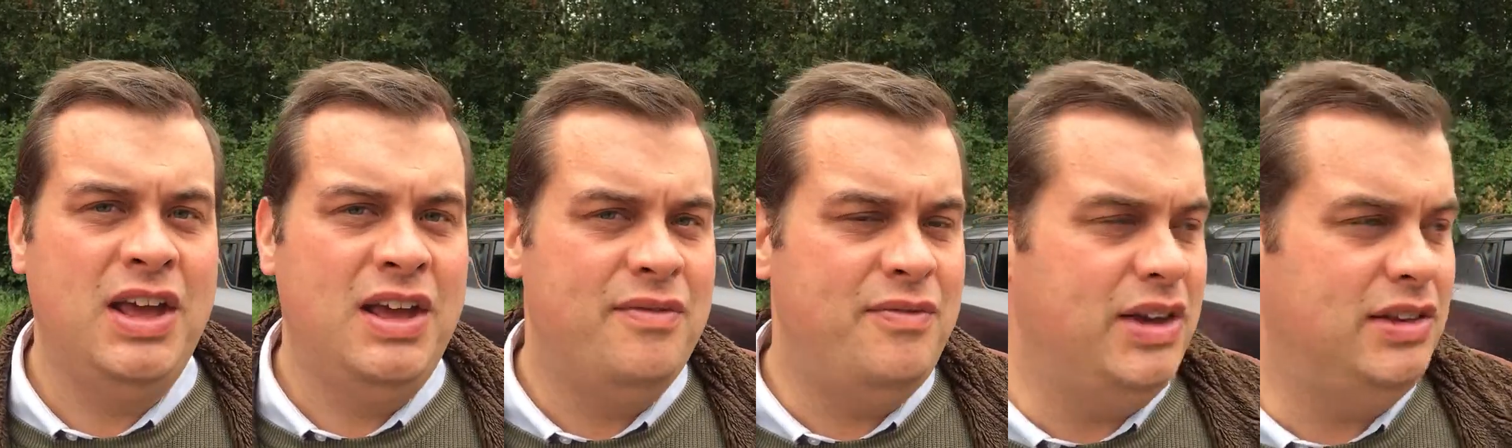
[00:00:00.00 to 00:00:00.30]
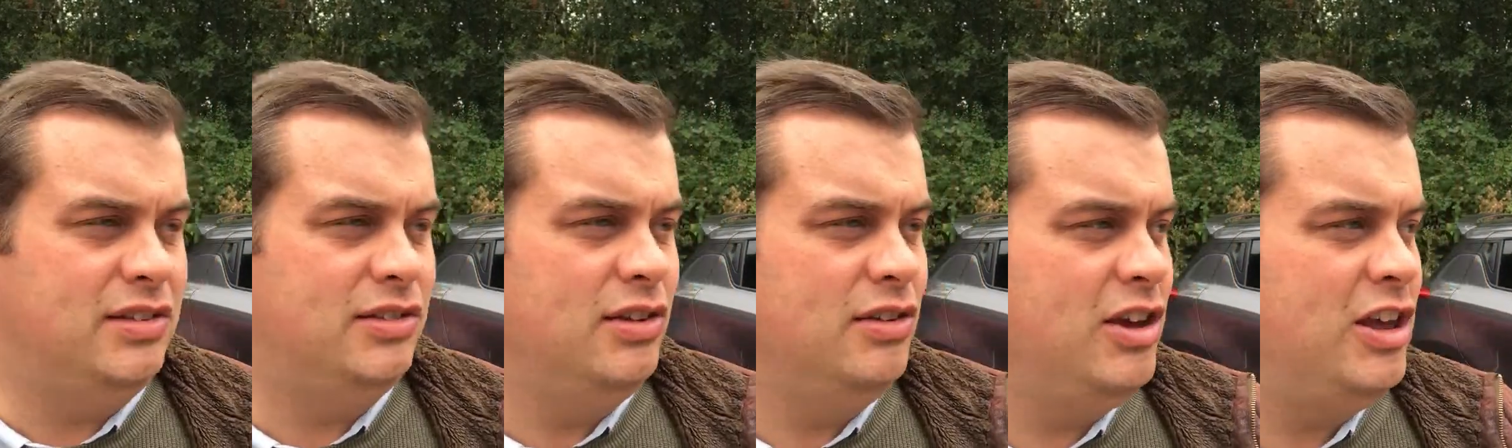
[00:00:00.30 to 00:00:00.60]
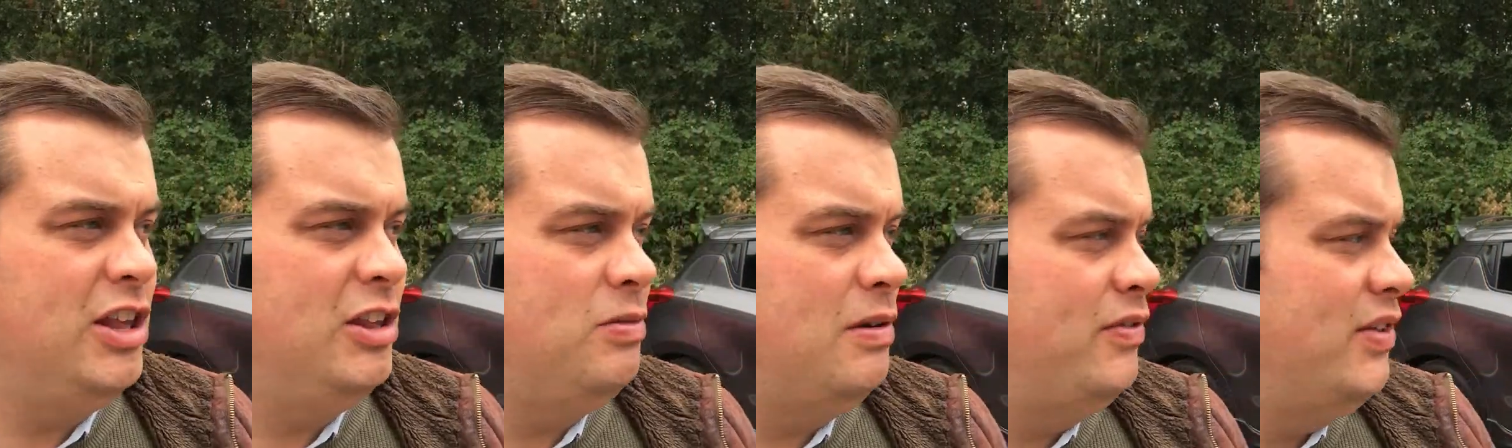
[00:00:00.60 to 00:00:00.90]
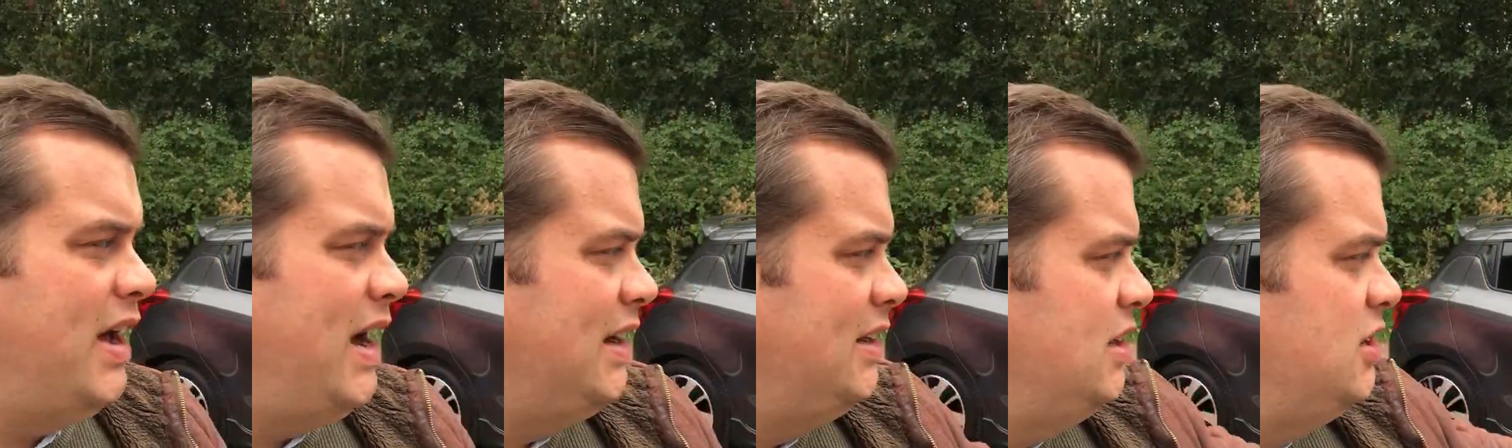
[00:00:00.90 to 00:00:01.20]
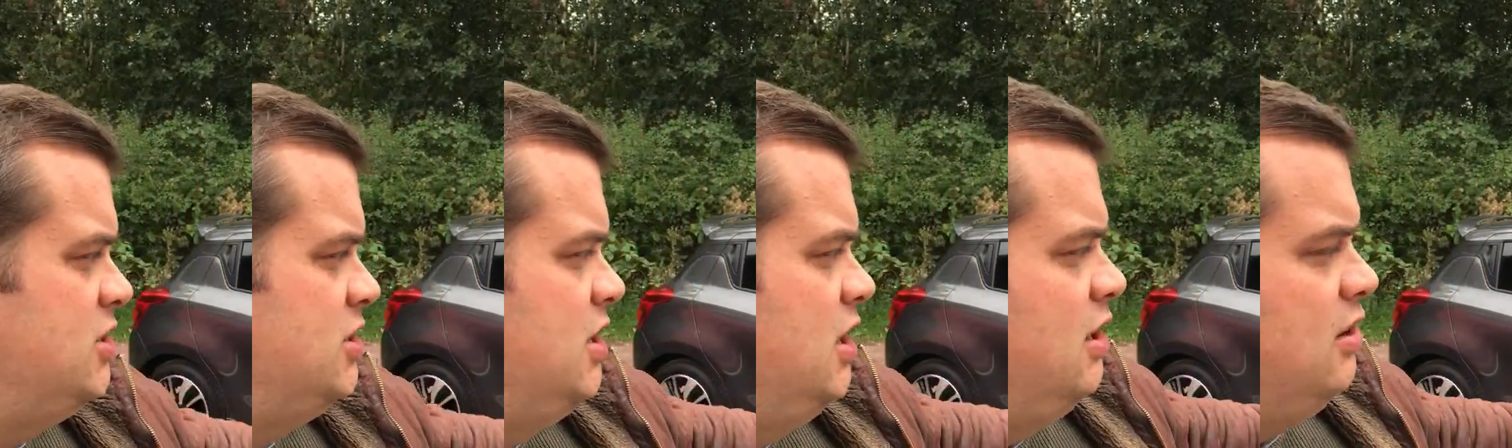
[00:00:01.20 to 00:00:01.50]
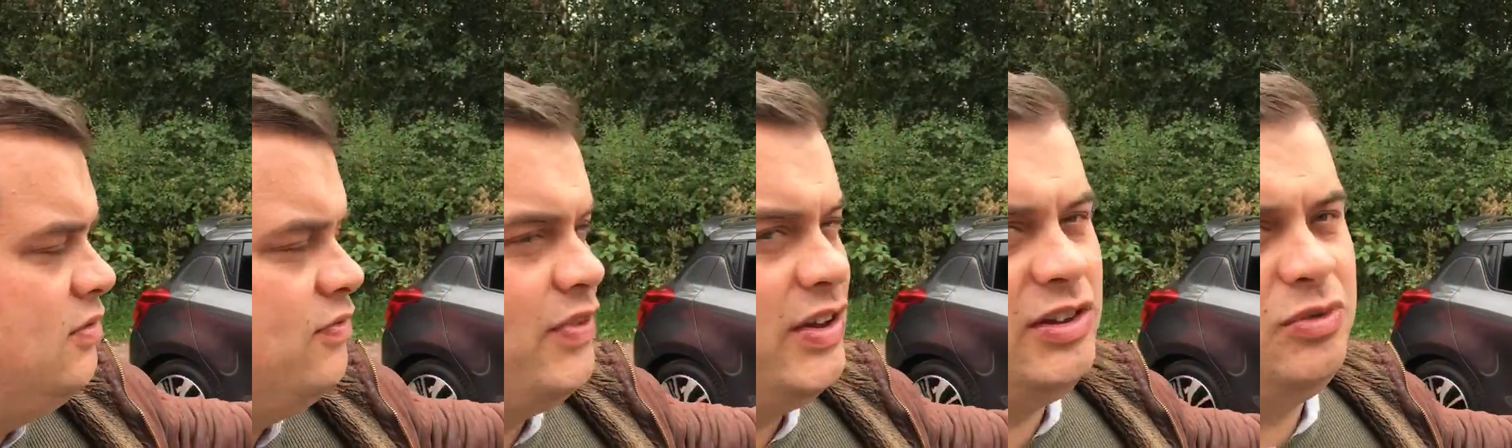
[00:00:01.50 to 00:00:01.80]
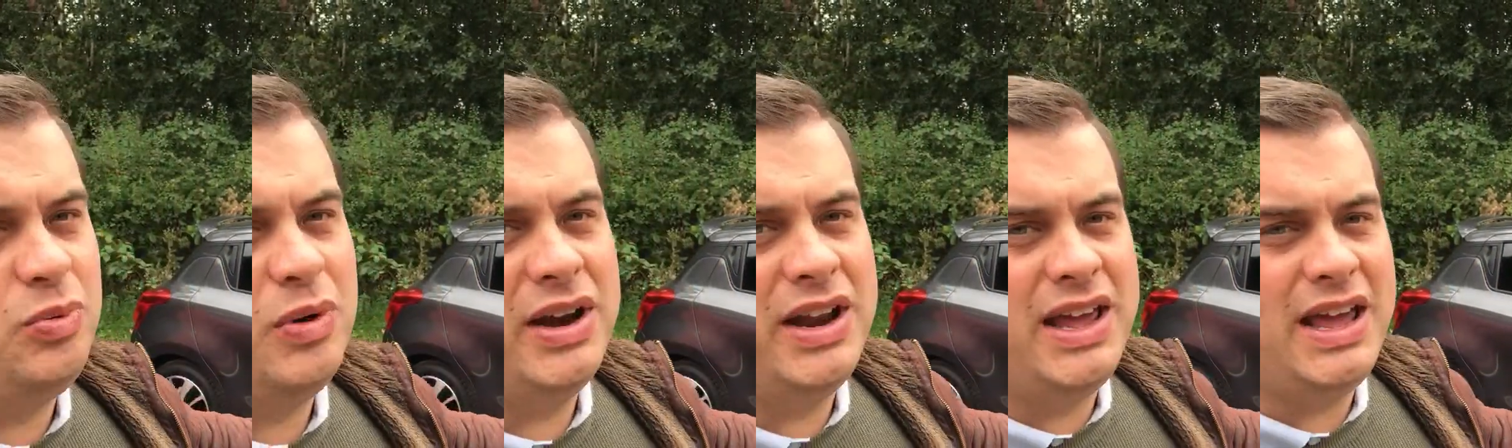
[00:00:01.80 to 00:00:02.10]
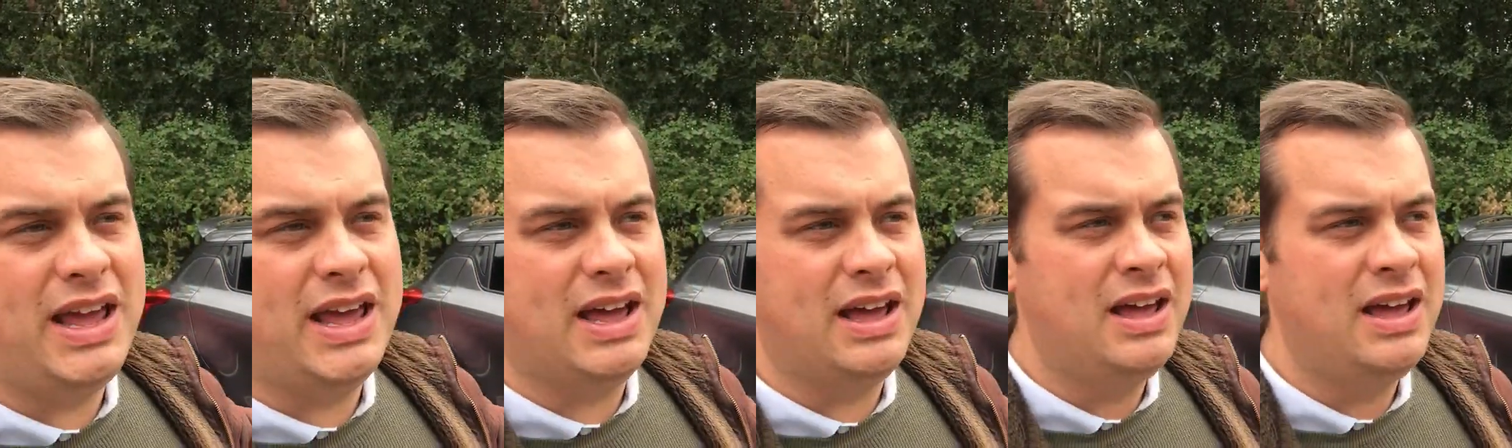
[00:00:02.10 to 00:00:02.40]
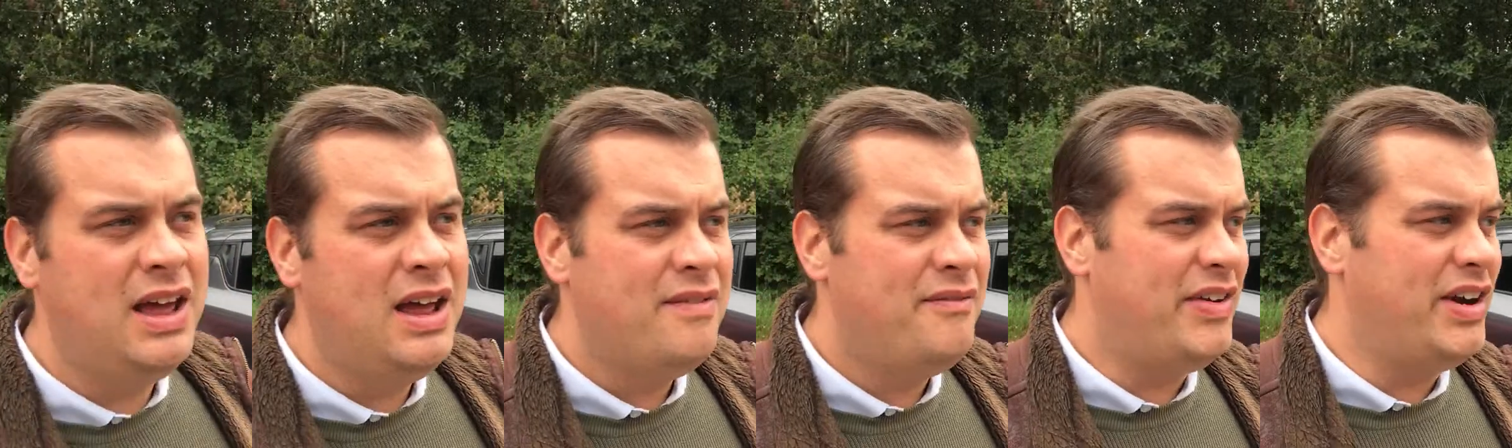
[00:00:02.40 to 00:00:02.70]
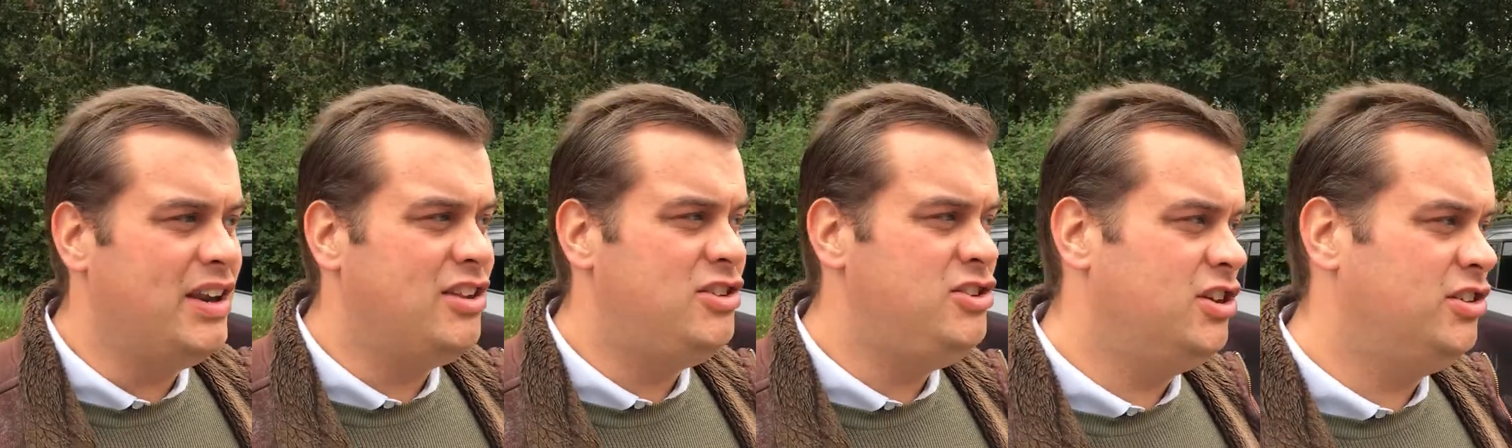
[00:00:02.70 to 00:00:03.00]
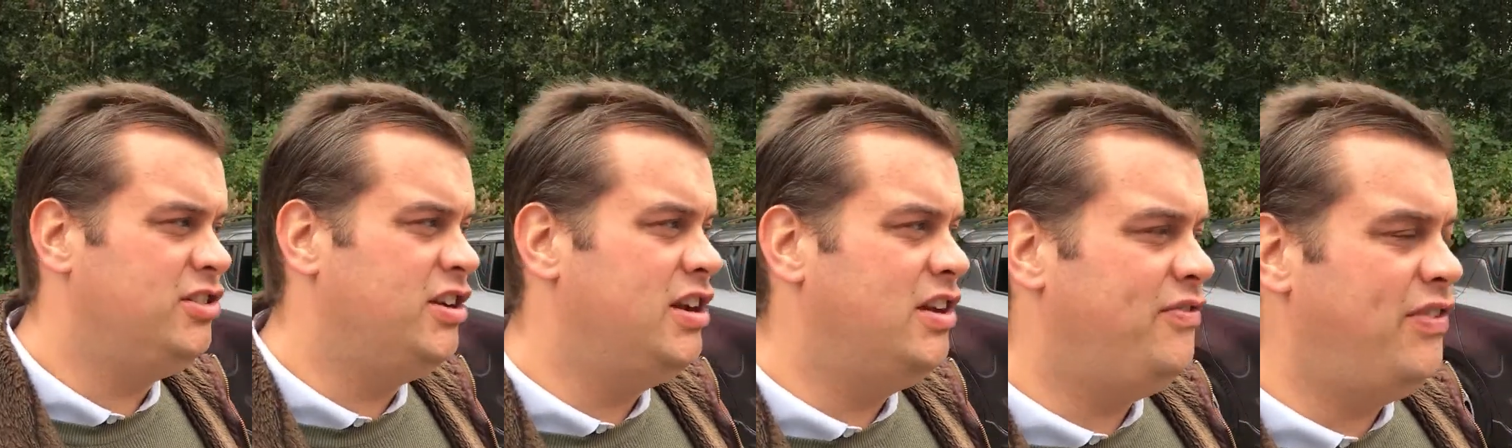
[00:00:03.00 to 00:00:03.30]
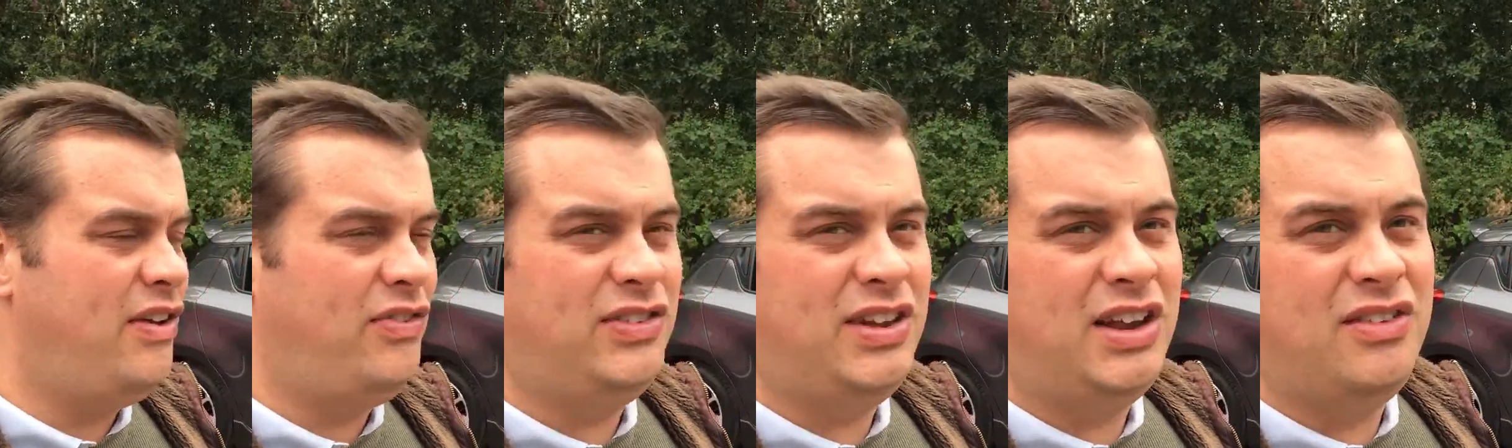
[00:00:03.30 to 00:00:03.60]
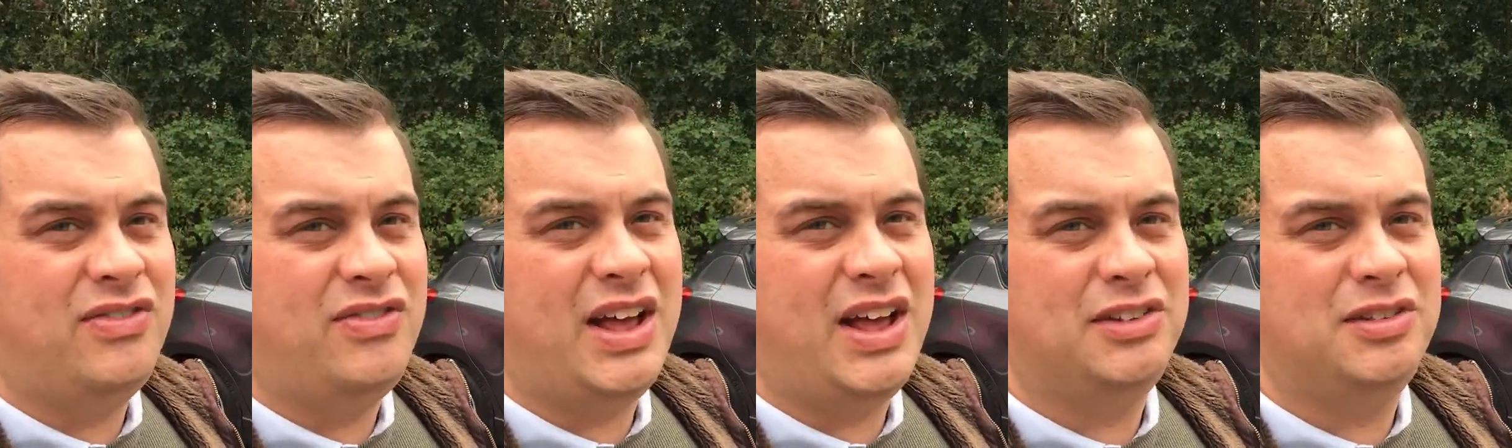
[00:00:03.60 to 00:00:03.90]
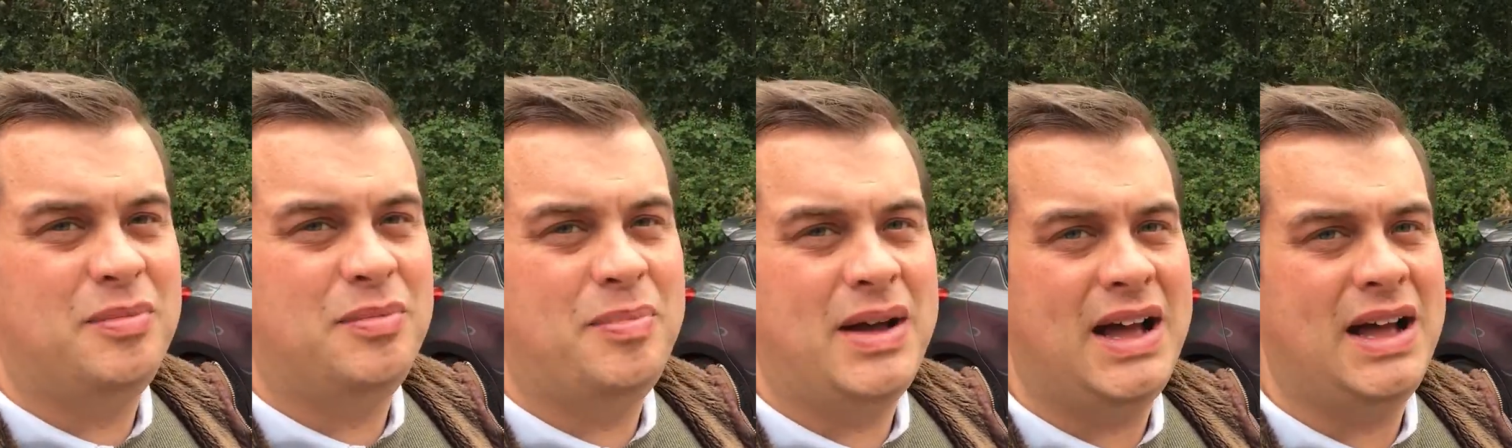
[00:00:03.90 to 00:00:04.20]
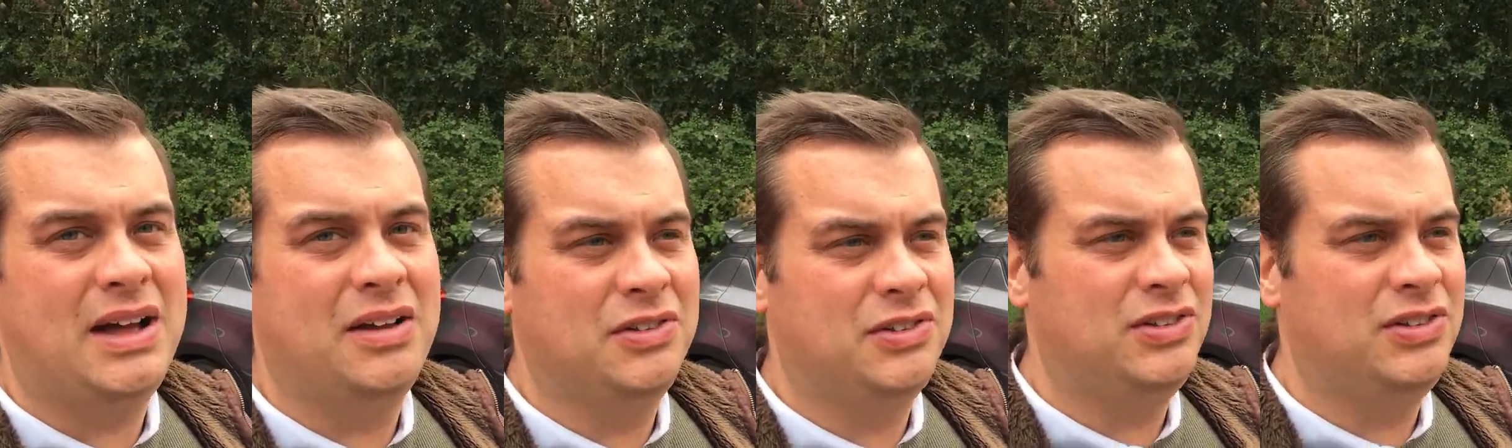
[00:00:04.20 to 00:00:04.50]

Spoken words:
The Suzuki Swift Attitude, this one here, but it's just under £15,000.